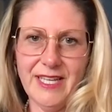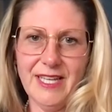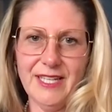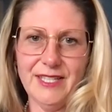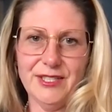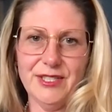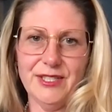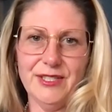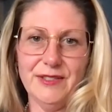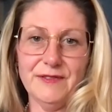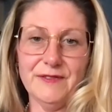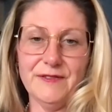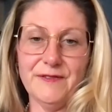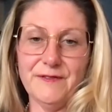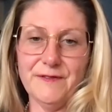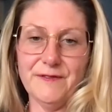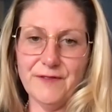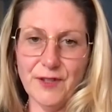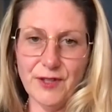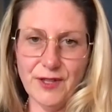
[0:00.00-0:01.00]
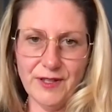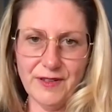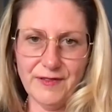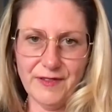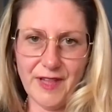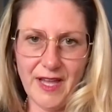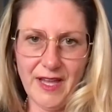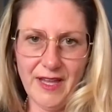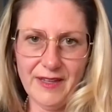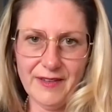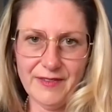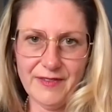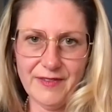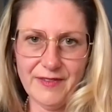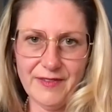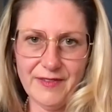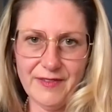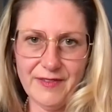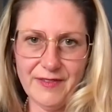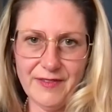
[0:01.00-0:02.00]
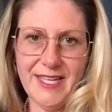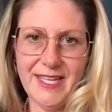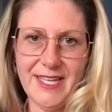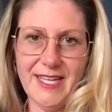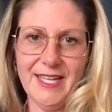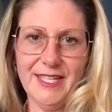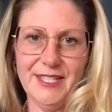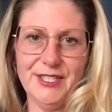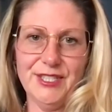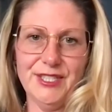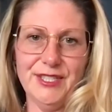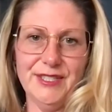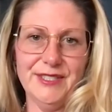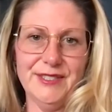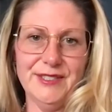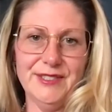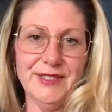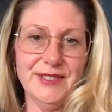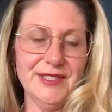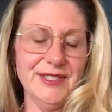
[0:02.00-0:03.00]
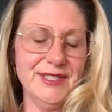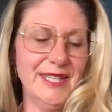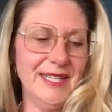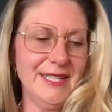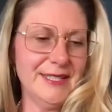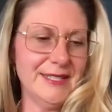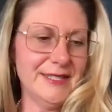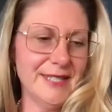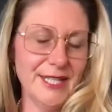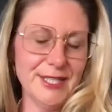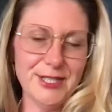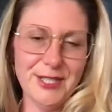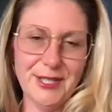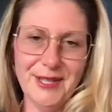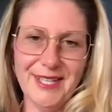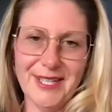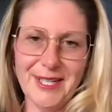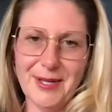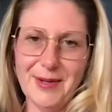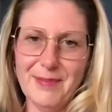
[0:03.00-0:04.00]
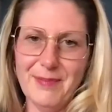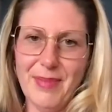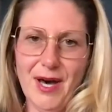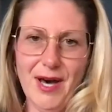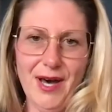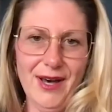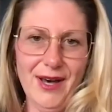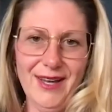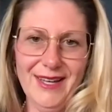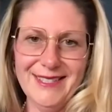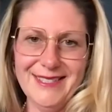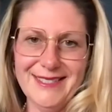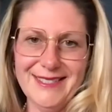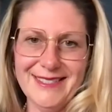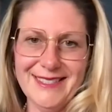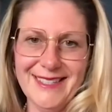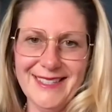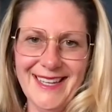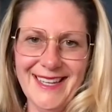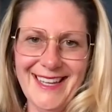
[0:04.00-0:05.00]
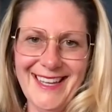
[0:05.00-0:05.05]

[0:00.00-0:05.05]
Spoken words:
and she's full of life, and she's just like such a little boss.